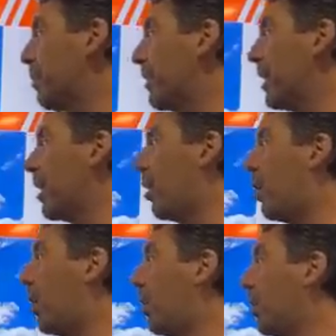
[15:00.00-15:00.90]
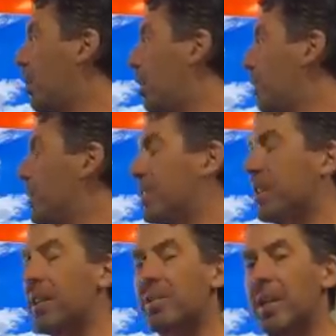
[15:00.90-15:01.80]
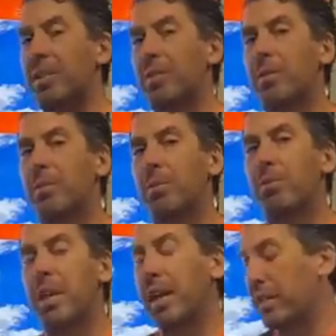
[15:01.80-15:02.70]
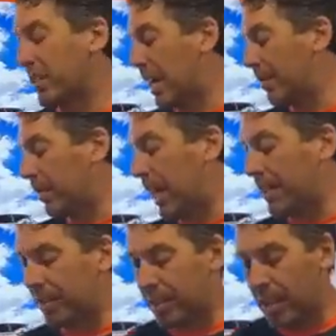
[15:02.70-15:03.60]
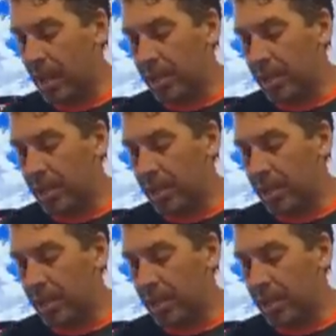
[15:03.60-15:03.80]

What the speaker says: but they all are are missing accessories. We've taken the time the last